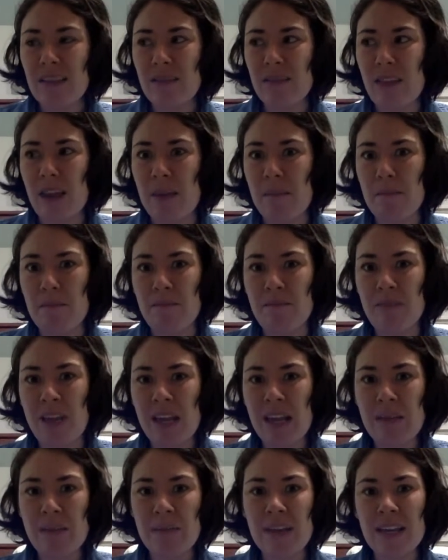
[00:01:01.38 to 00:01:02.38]
that
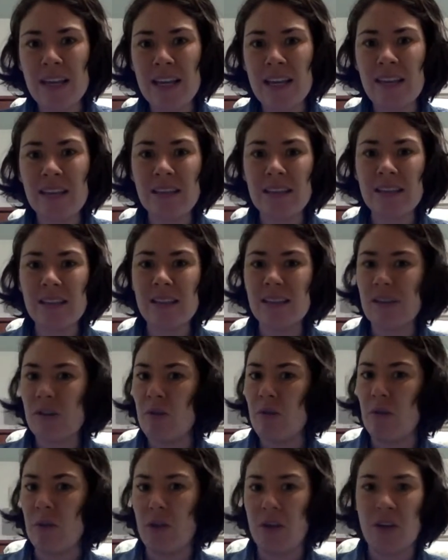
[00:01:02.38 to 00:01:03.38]
maybe isn't
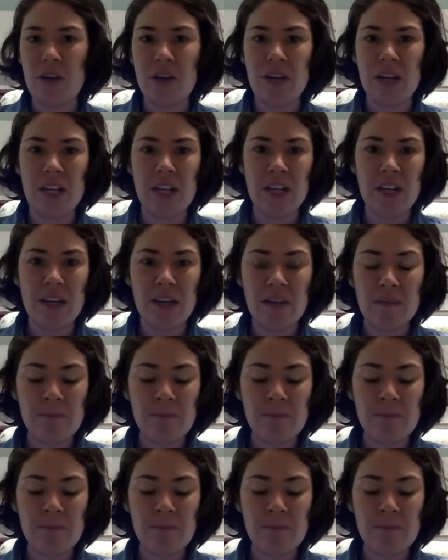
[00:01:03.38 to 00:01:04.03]
so good.